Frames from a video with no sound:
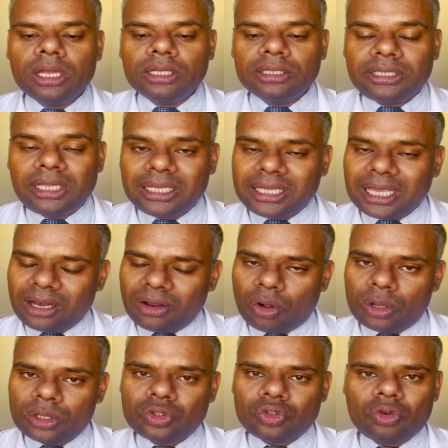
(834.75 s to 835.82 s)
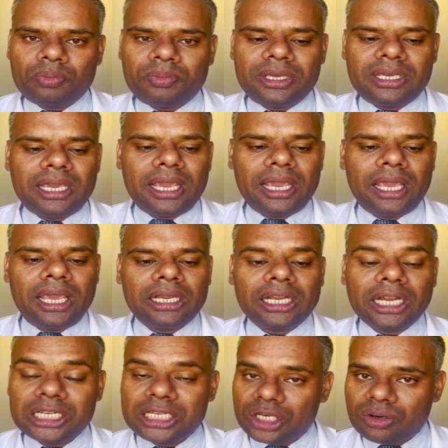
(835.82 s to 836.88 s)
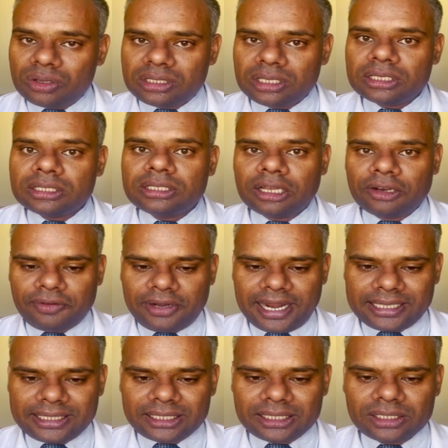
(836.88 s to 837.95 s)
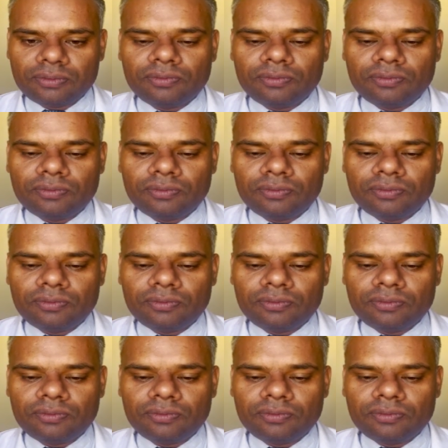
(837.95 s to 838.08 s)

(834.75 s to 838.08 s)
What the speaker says: There can also be a continuous surveillance